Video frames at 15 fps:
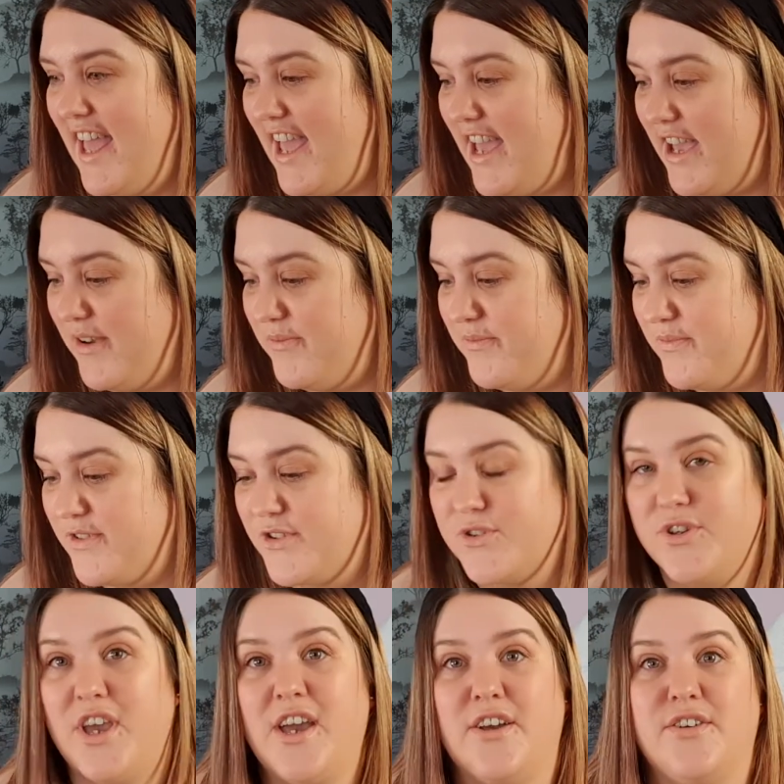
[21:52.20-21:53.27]
um, so
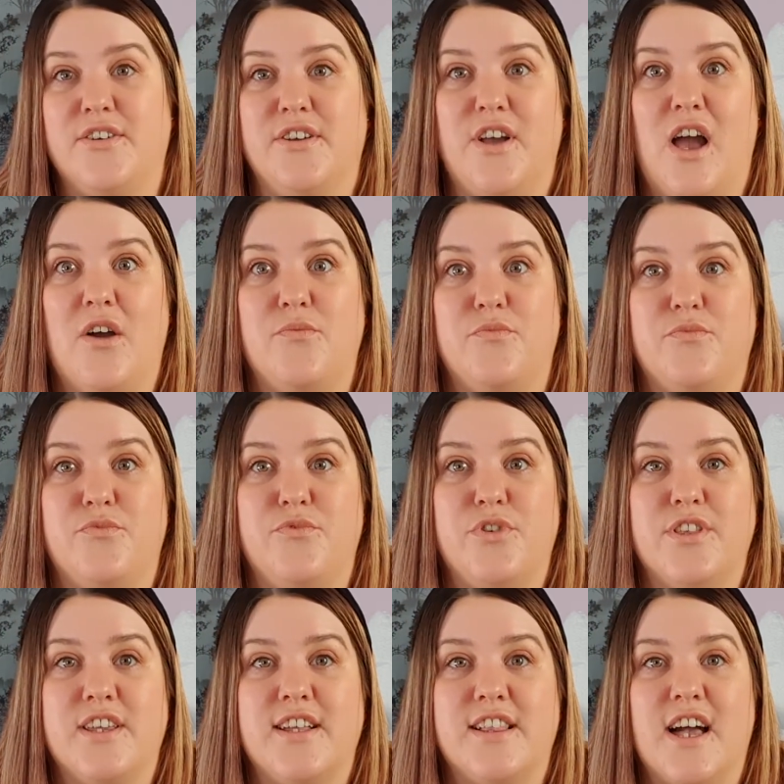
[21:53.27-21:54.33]
yeah I'm
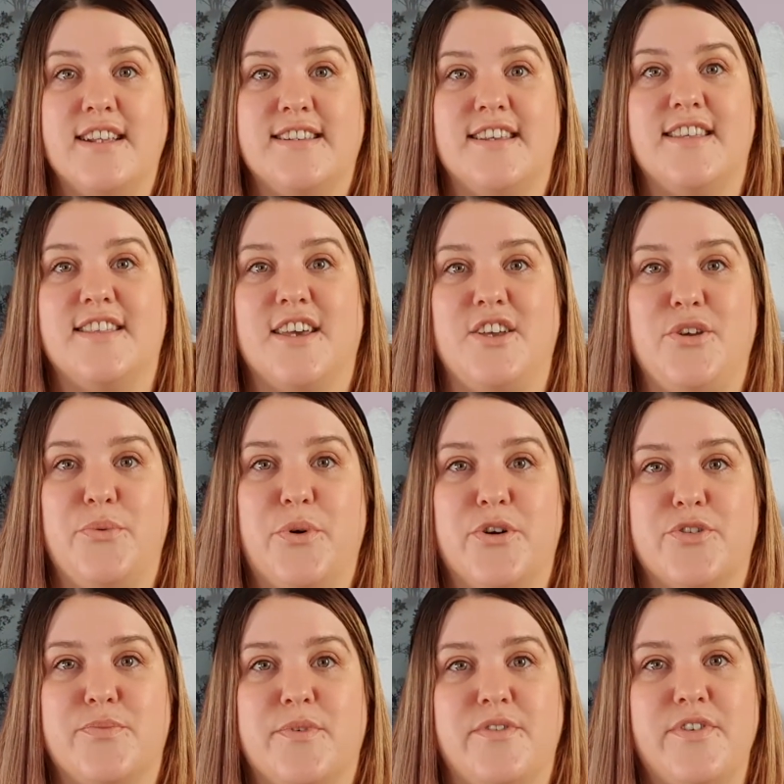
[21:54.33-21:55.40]
really glad that you
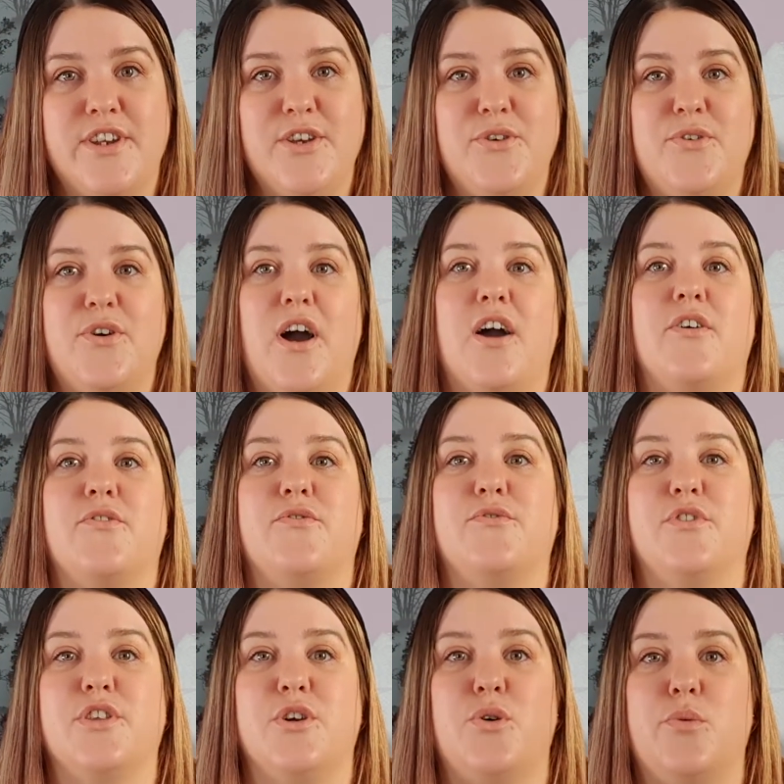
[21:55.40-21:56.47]
watched my video. I
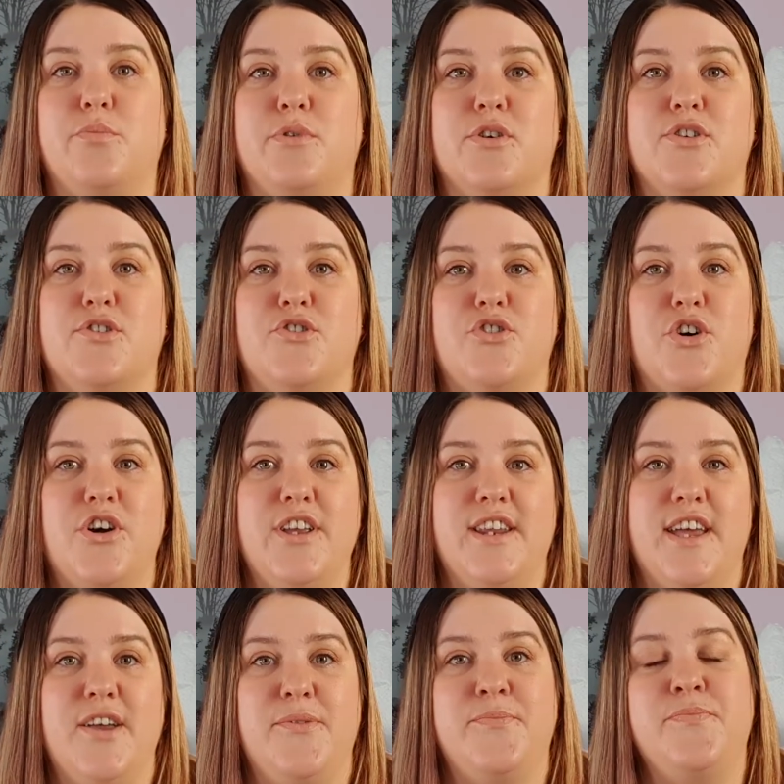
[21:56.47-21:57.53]
really hope you enjoyed
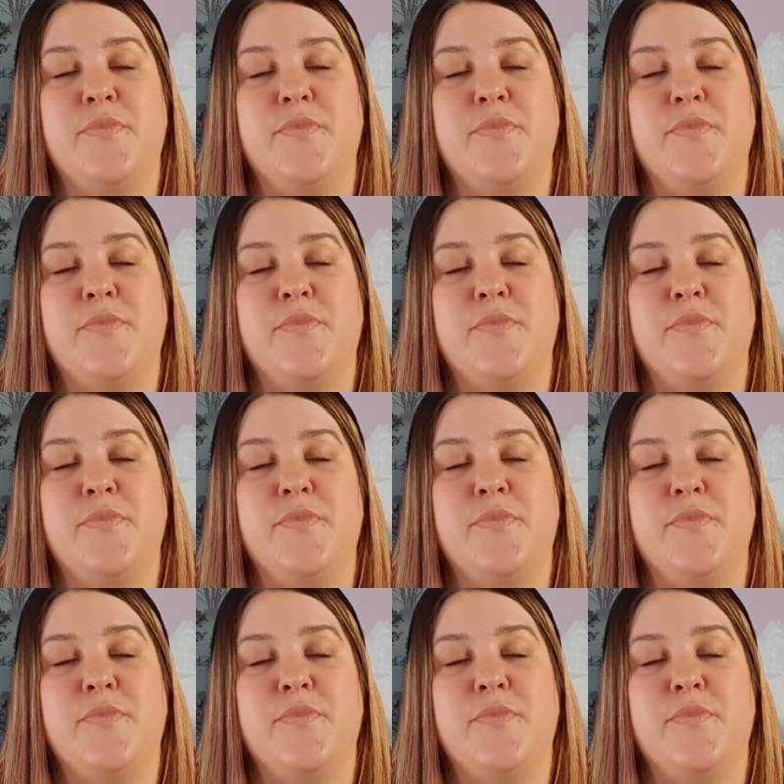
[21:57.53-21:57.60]
it.